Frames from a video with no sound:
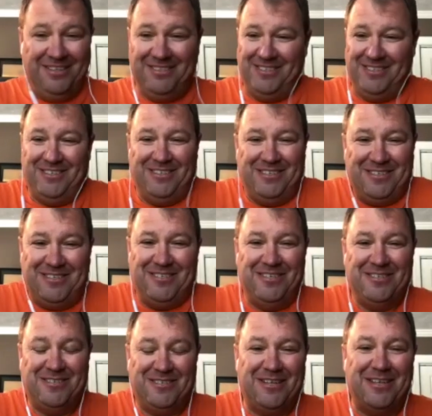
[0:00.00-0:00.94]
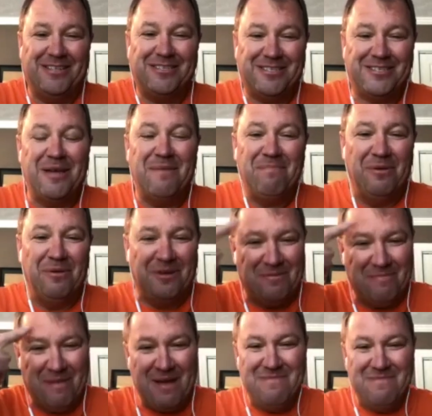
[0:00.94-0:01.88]
just, it's, it's simple in
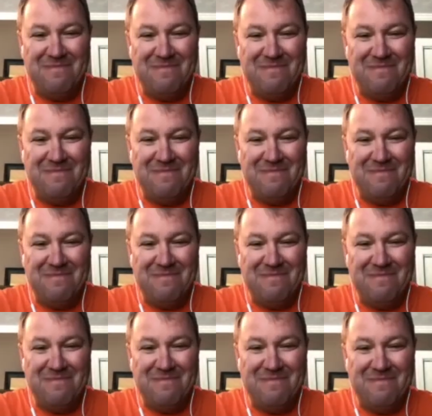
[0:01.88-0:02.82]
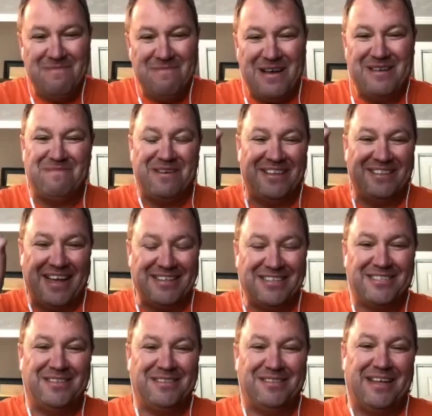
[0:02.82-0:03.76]
my mind but
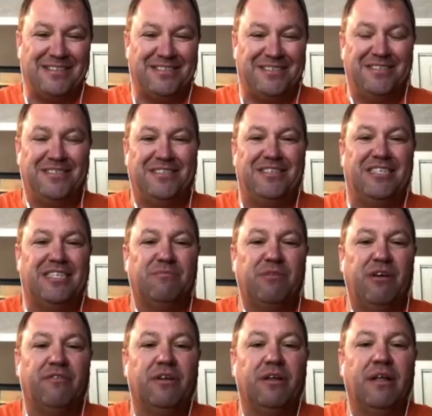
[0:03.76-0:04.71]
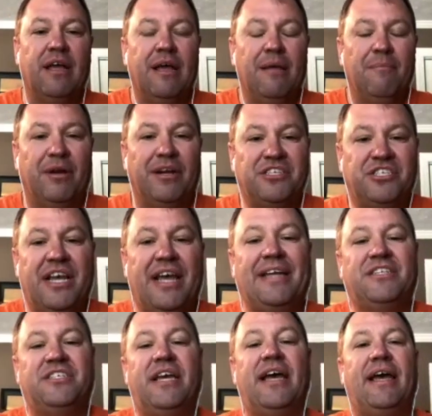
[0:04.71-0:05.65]
that's the that's the system of it. But a
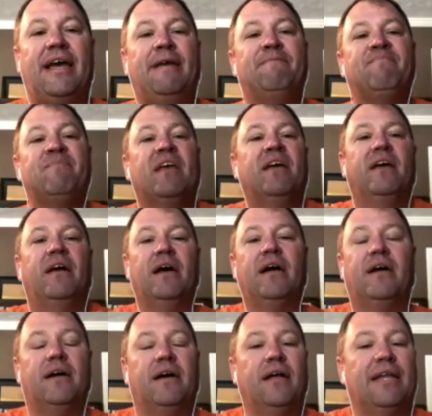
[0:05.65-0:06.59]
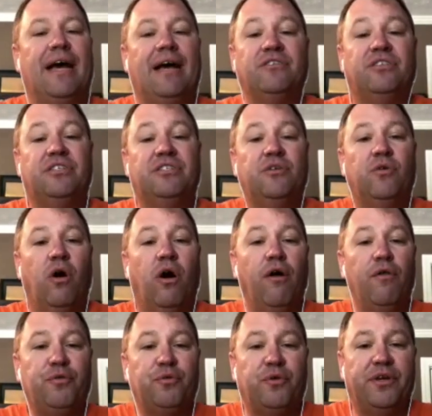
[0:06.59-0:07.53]
JHA uh, allows you to do all
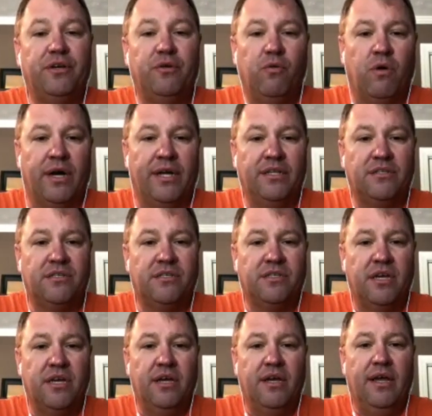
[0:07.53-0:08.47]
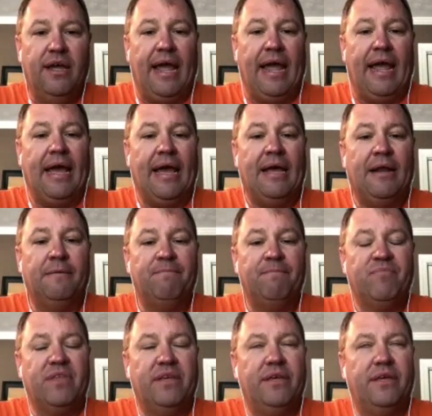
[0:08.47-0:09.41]
three at once, and
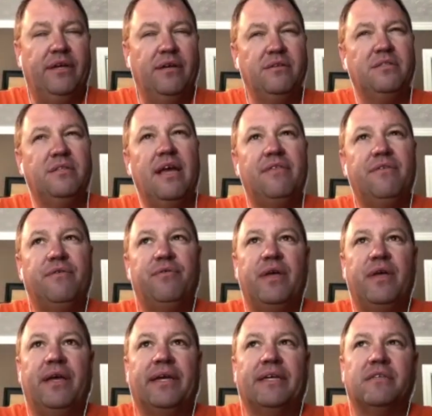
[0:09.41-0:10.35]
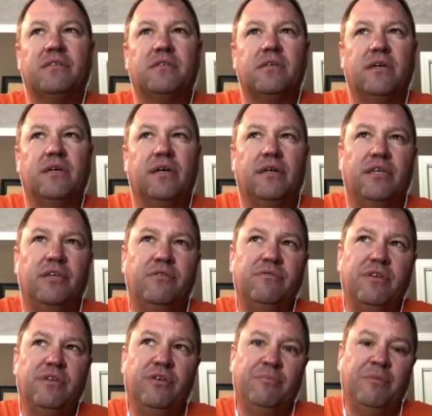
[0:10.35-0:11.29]
here's the other thing is you
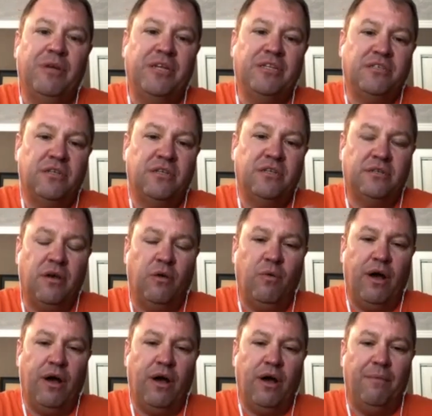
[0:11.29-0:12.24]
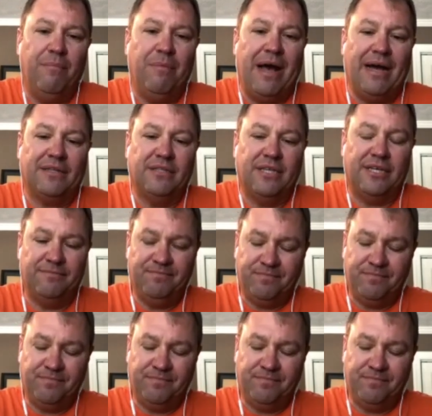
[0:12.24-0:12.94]
you had mentioned a while back that